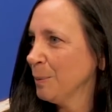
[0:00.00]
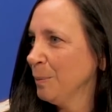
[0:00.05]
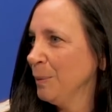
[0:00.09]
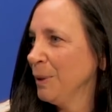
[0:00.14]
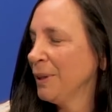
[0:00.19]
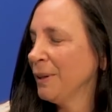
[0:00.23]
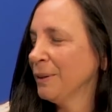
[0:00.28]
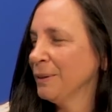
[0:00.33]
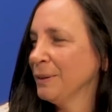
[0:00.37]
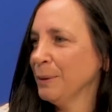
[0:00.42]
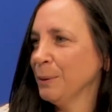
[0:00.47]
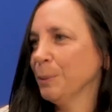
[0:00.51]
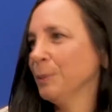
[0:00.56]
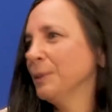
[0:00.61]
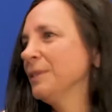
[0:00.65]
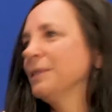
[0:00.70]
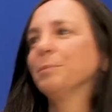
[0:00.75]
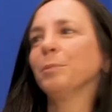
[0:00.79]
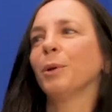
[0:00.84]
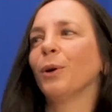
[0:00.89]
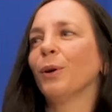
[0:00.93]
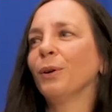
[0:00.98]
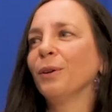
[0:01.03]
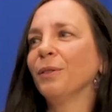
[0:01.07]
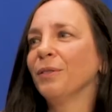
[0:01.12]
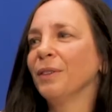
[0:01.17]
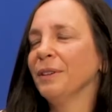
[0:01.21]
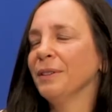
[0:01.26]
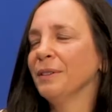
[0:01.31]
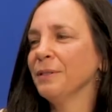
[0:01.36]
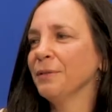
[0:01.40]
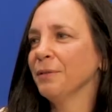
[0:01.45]
because it was part of
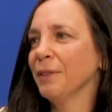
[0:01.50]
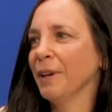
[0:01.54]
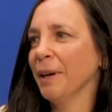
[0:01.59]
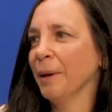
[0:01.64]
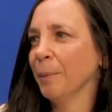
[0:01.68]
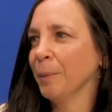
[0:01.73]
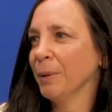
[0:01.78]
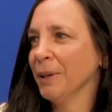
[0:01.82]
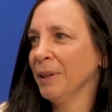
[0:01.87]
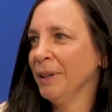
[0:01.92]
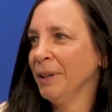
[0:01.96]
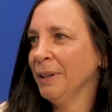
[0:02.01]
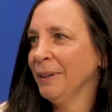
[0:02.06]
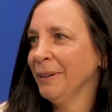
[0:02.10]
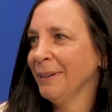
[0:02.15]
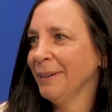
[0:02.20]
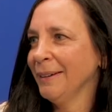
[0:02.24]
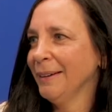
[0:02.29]
his family?